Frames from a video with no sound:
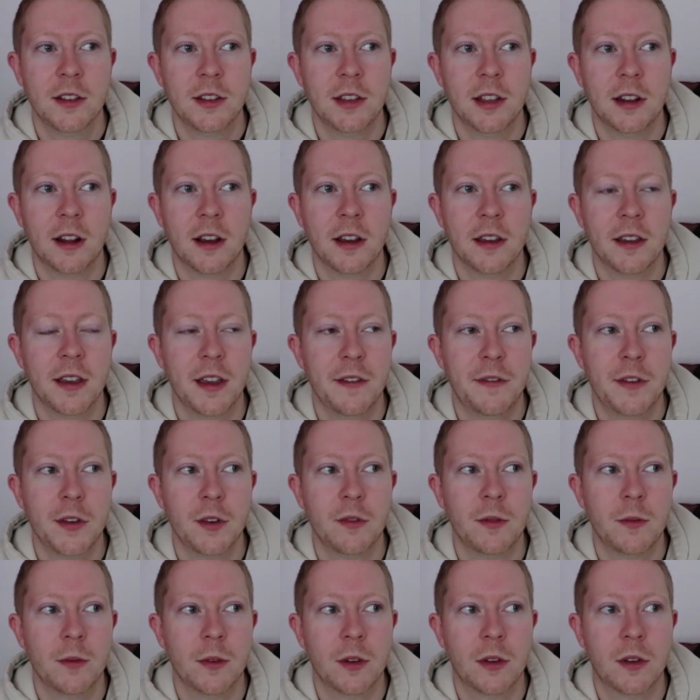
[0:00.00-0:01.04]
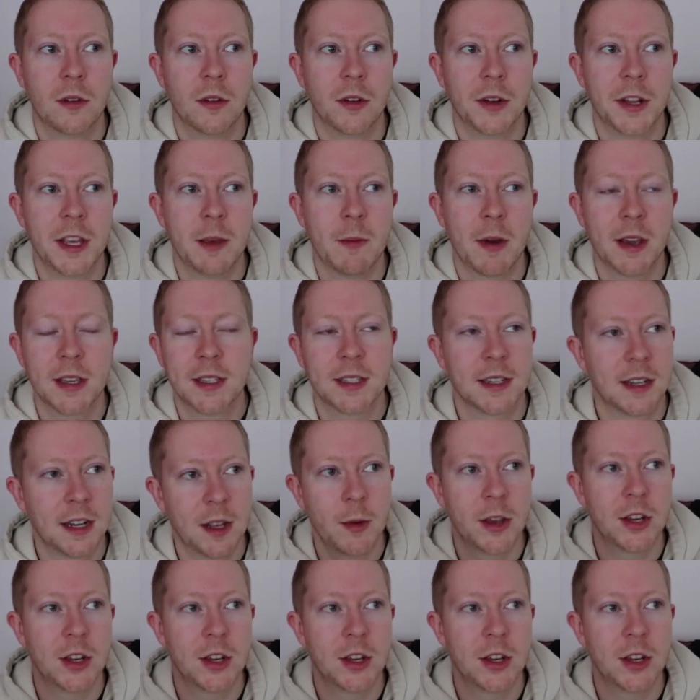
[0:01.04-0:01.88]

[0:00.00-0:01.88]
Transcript: If you've got an eBay seller,